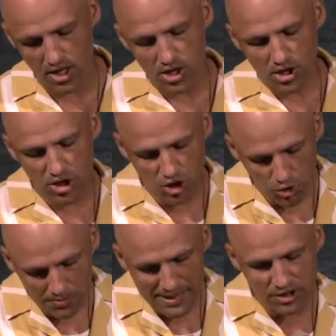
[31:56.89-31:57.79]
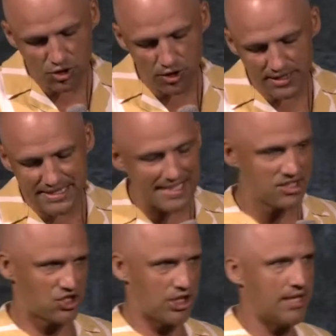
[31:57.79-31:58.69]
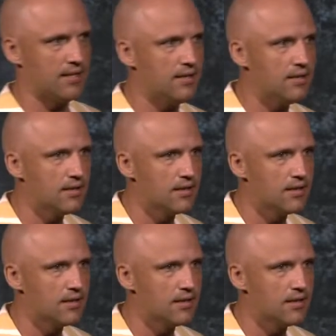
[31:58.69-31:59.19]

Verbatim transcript: human tradition